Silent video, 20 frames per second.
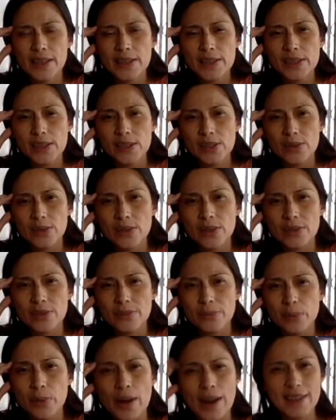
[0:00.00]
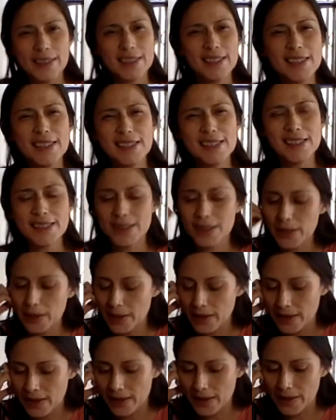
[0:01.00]
sort of practice
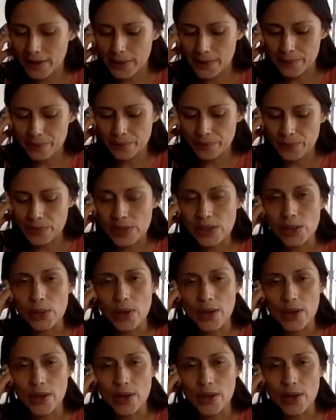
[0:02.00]
So